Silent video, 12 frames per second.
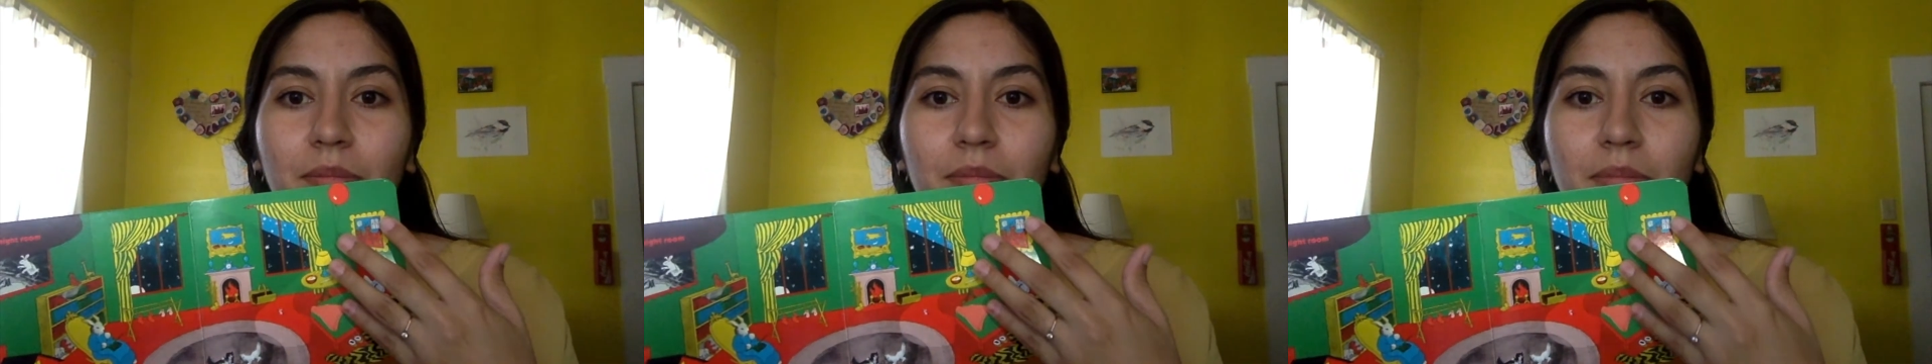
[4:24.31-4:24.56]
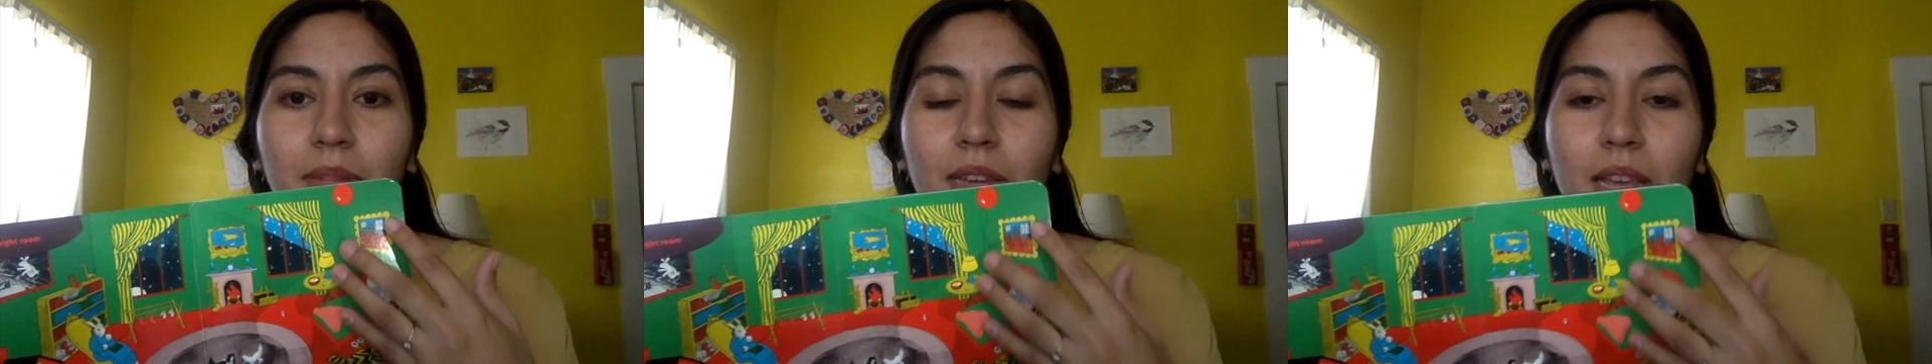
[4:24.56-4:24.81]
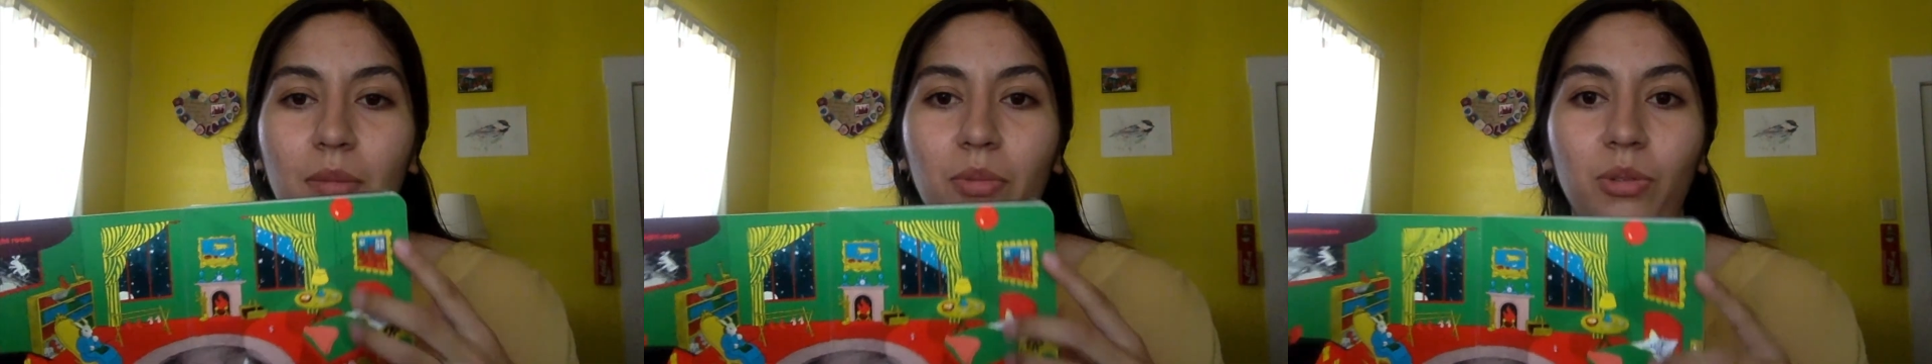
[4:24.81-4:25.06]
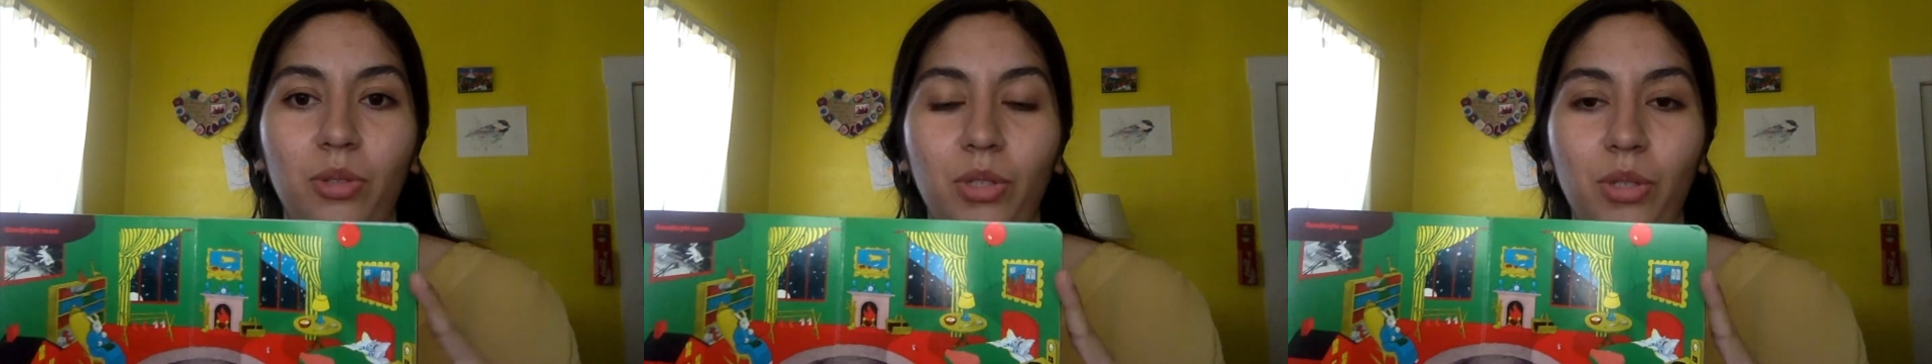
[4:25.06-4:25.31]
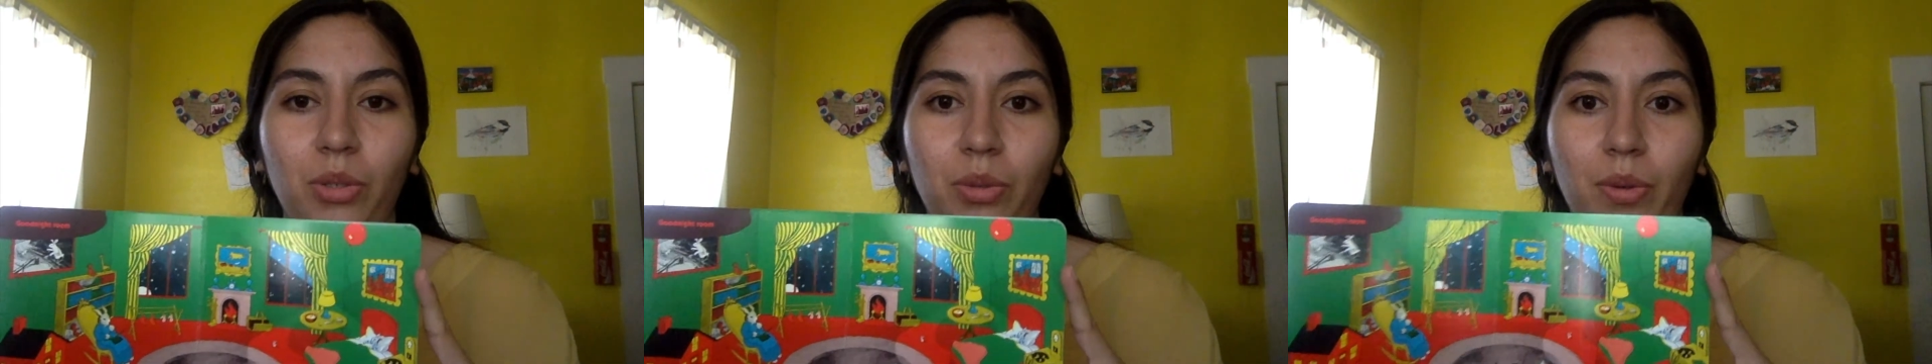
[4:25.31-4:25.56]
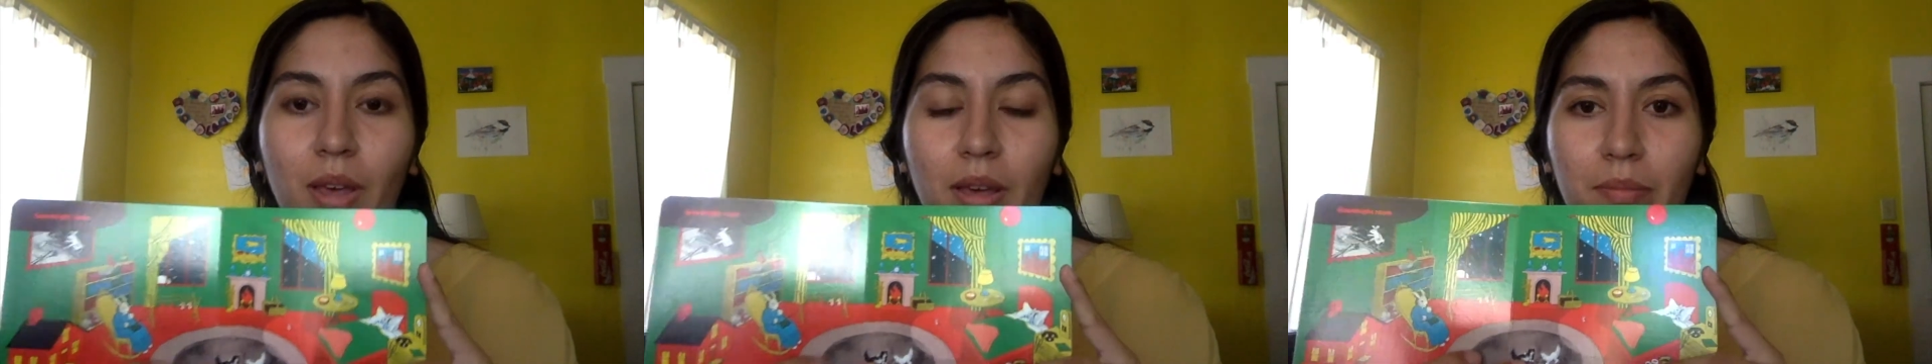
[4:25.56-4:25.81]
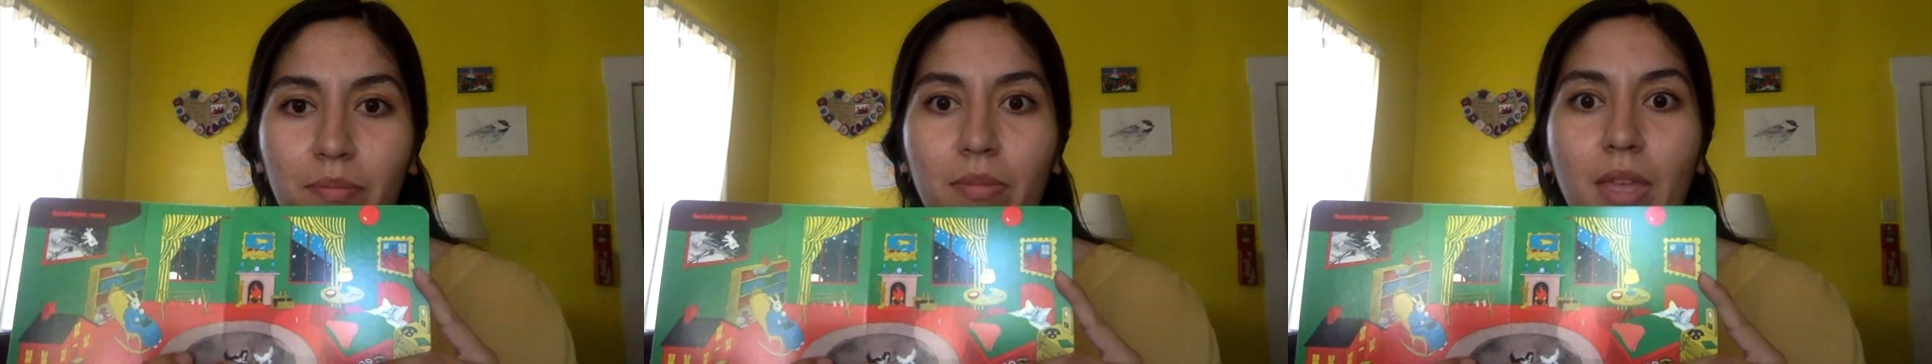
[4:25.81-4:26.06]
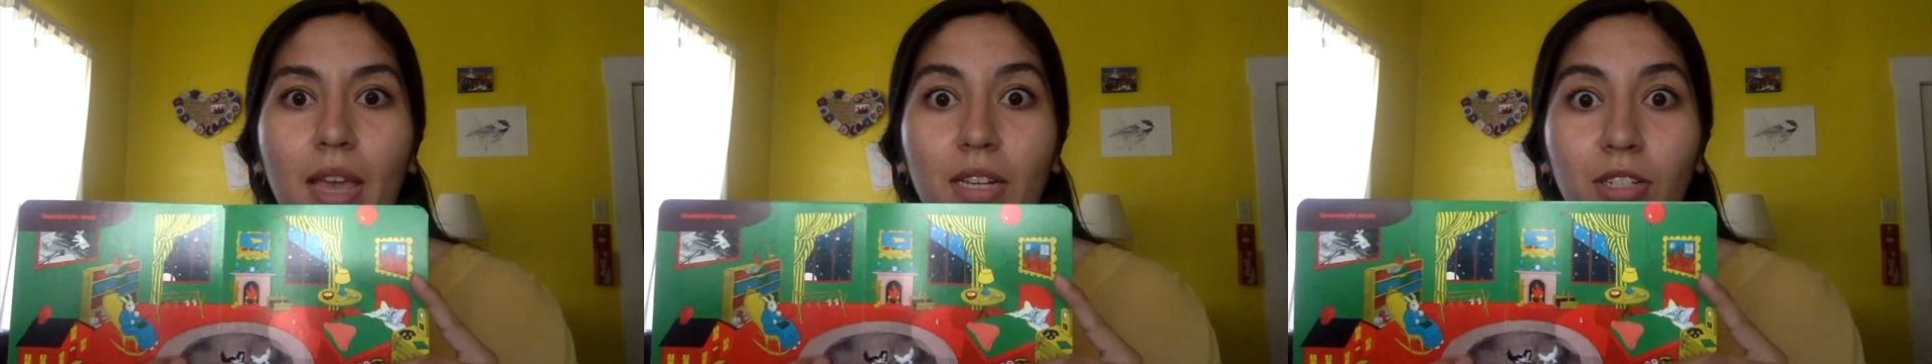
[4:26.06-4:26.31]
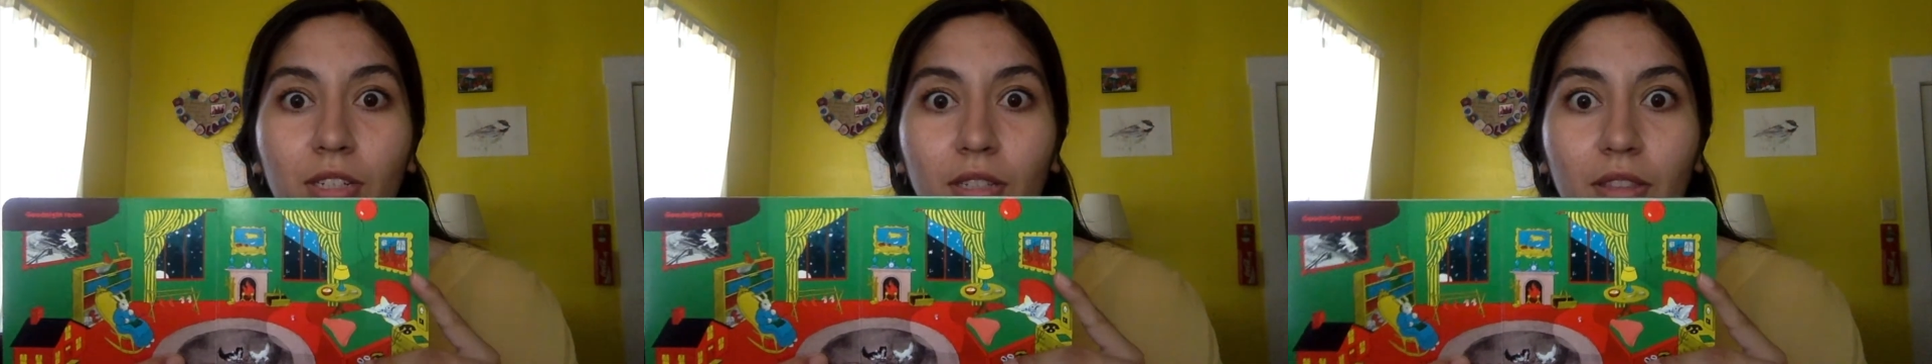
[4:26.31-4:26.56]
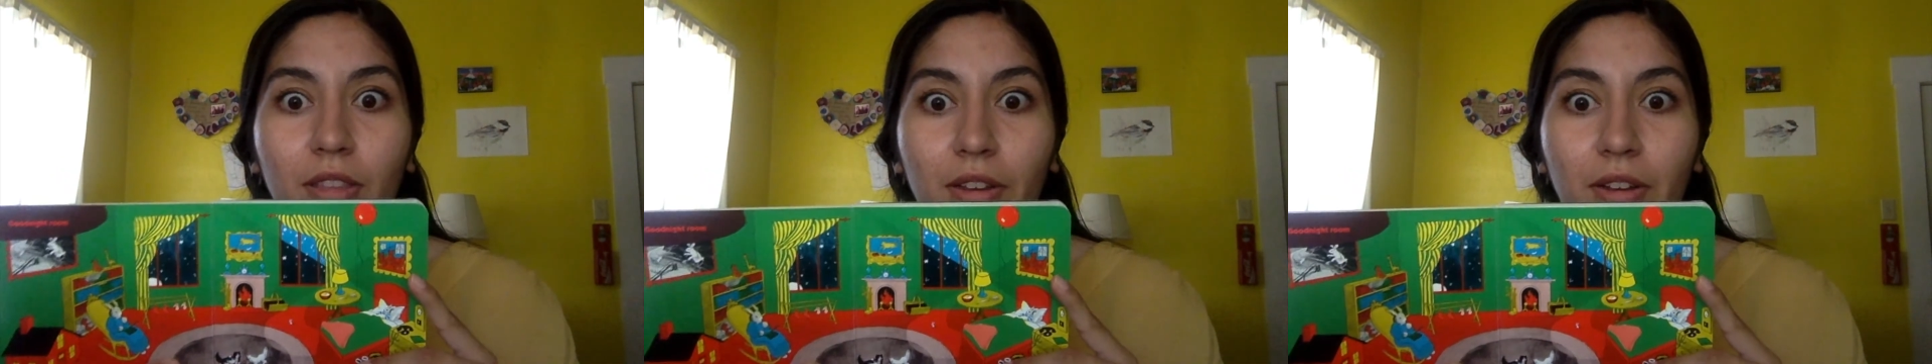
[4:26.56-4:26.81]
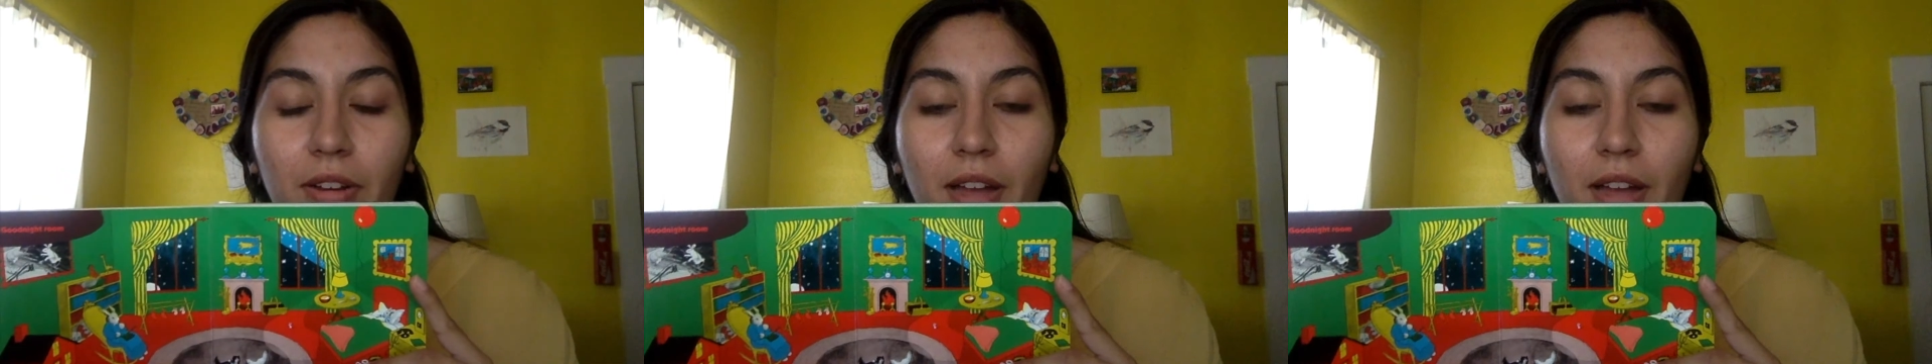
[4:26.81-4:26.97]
been able to adjust their